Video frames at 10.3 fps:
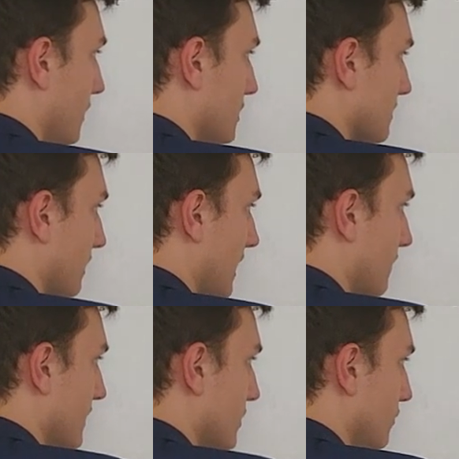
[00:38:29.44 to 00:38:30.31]

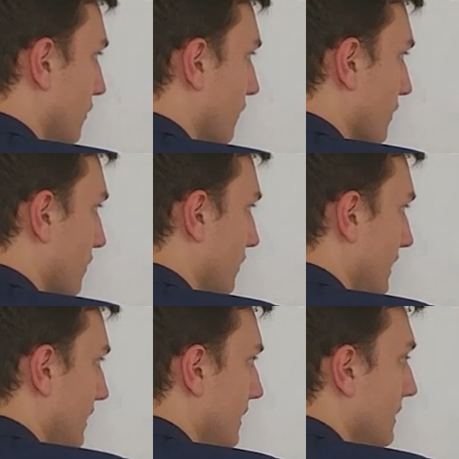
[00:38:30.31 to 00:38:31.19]
multiplied by 2 over
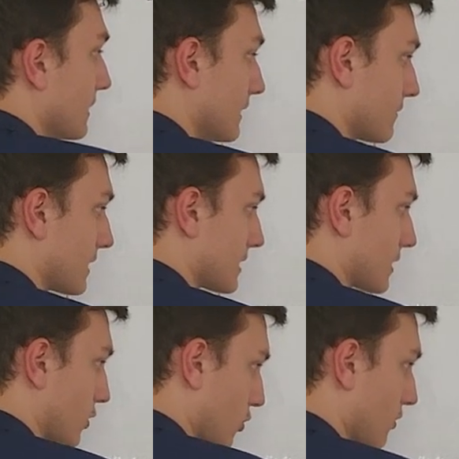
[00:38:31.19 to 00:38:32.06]
3 gives
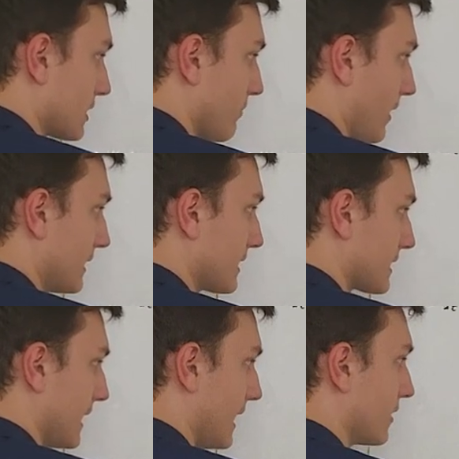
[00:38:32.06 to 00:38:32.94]
us the corresponding
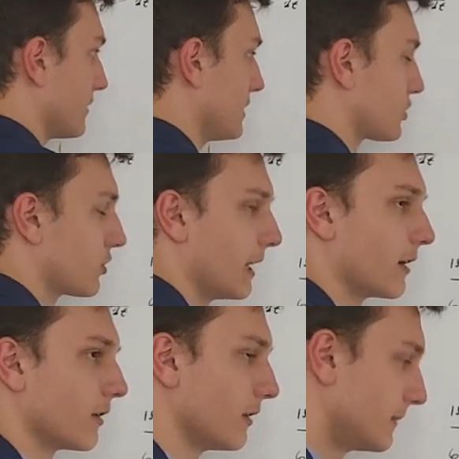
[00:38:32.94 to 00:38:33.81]
side on this
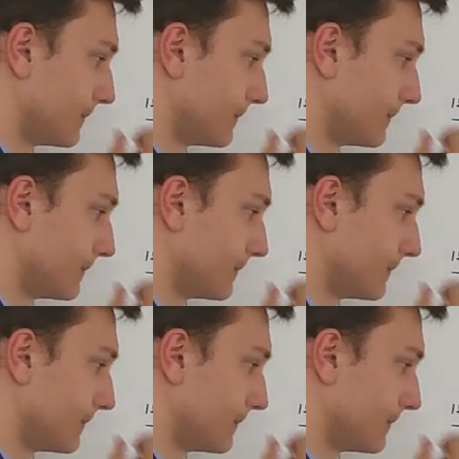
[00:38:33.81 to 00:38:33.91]
triangle.